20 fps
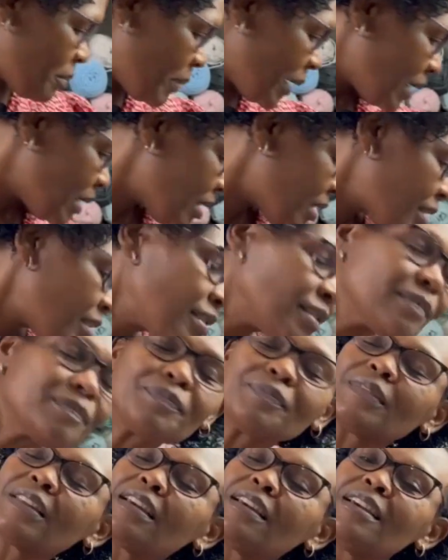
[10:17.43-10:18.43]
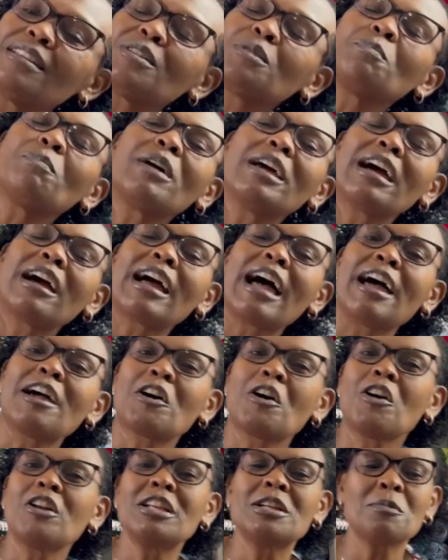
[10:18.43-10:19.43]
but I
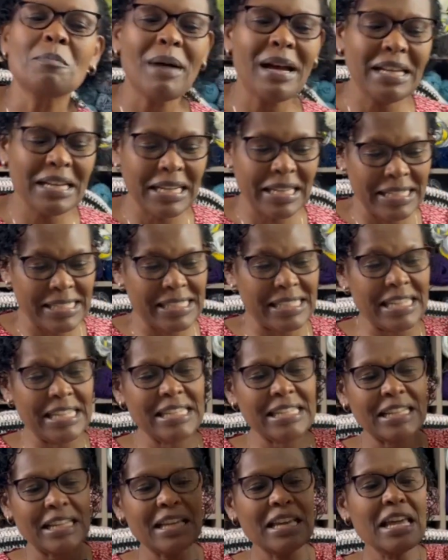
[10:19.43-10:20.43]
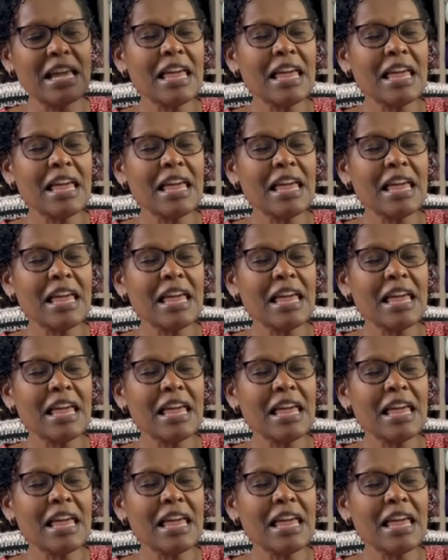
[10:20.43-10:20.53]
call it mindless knitting.